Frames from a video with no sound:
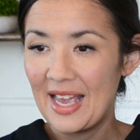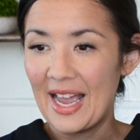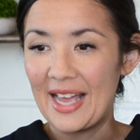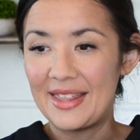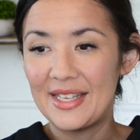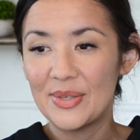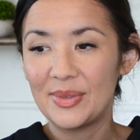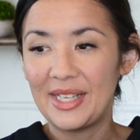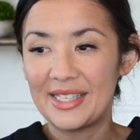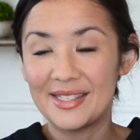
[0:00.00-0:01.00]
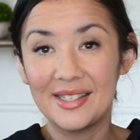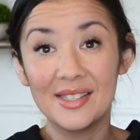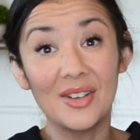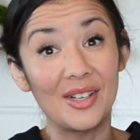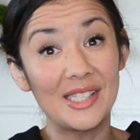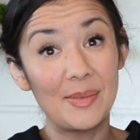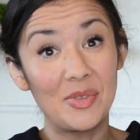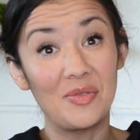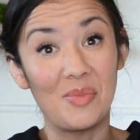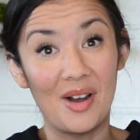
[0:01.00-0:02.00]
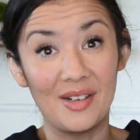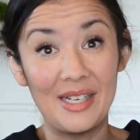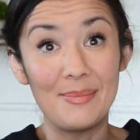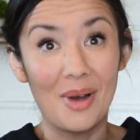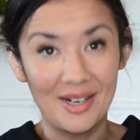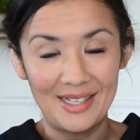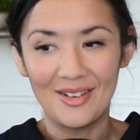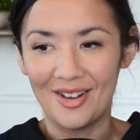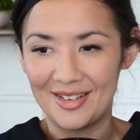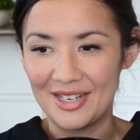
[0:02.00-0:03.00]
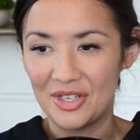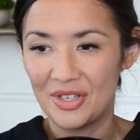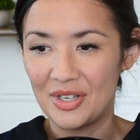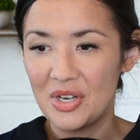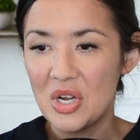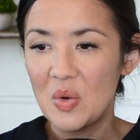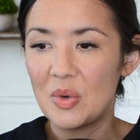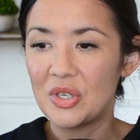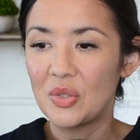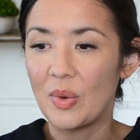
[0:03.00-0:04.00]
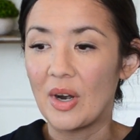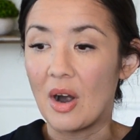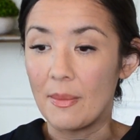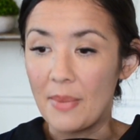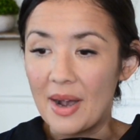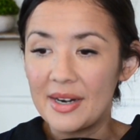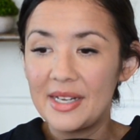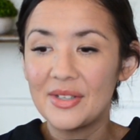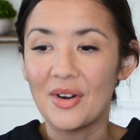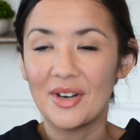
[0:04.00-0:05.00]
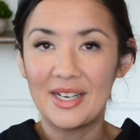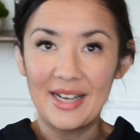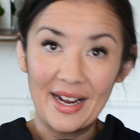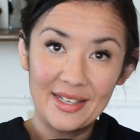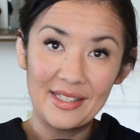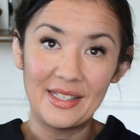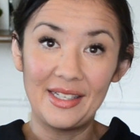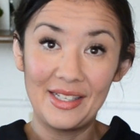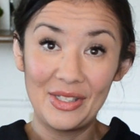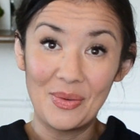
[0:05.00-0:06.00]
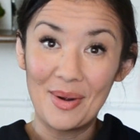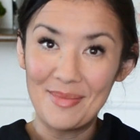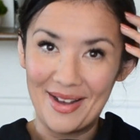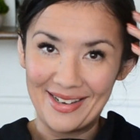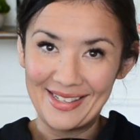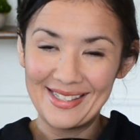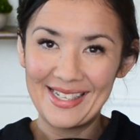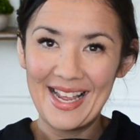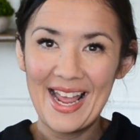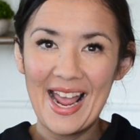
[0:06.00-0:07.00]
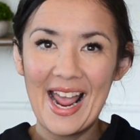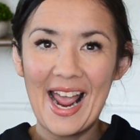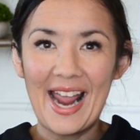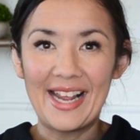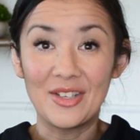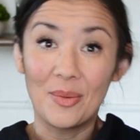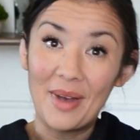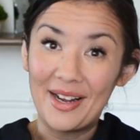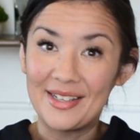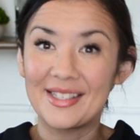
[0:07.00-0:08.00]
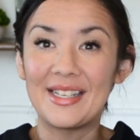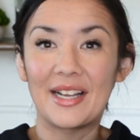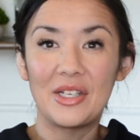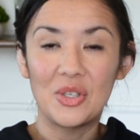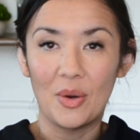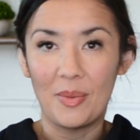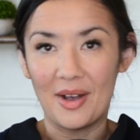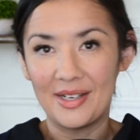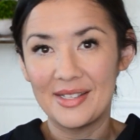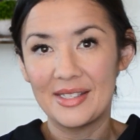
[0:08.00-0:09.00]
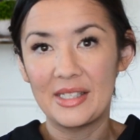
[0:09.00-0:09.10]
And this relates to this concept of embodied cognition, which is where our bodies are connected to our mind and our mind is connected to our bodies.